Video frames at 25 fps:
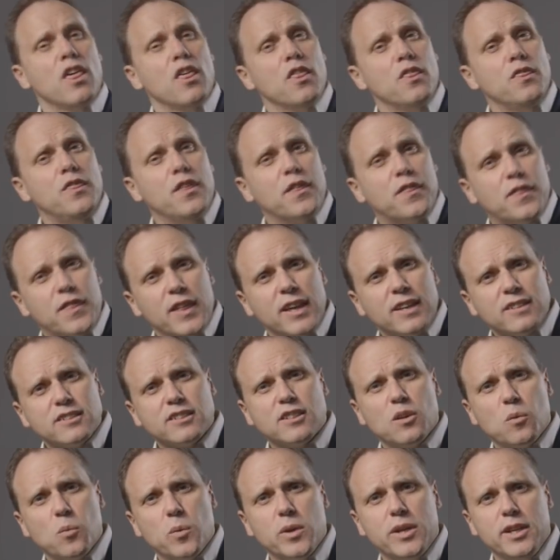the things
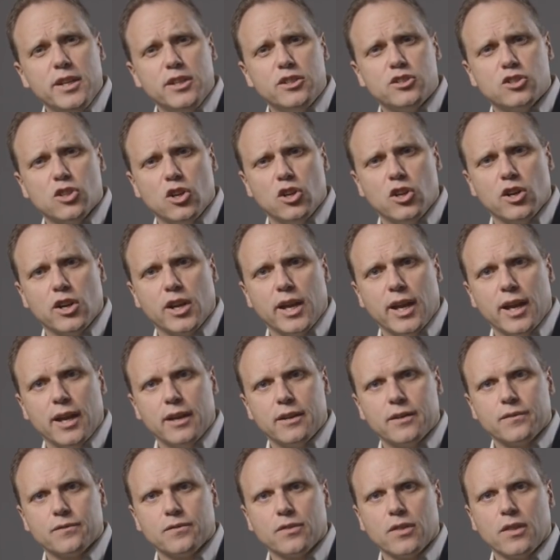that we need to look
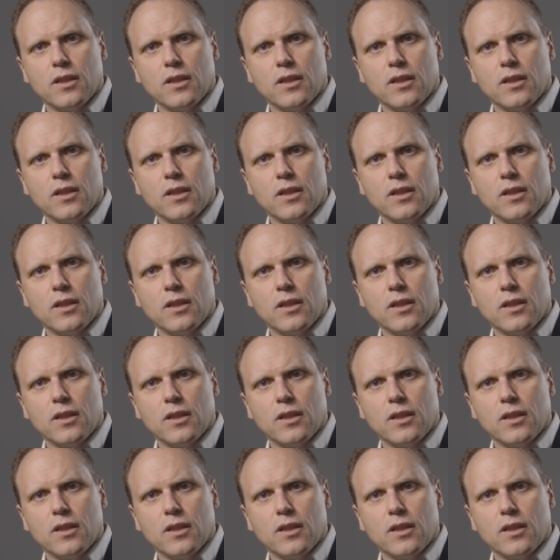at